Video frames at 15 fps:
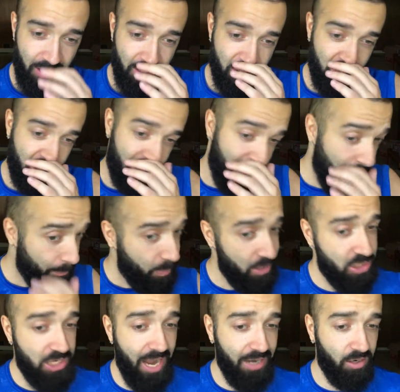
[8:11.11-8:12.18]
So you got to
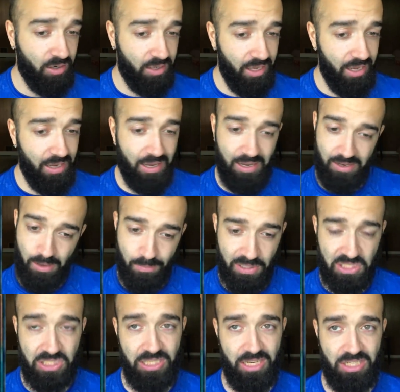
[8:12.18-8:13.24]
put Jackal King at
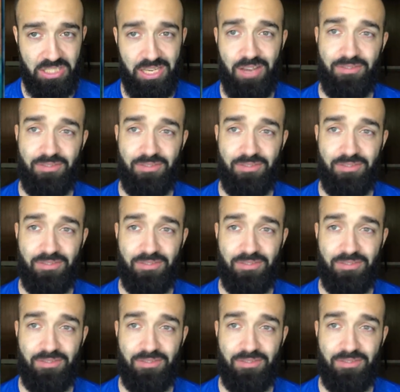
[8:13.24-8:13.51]
number six,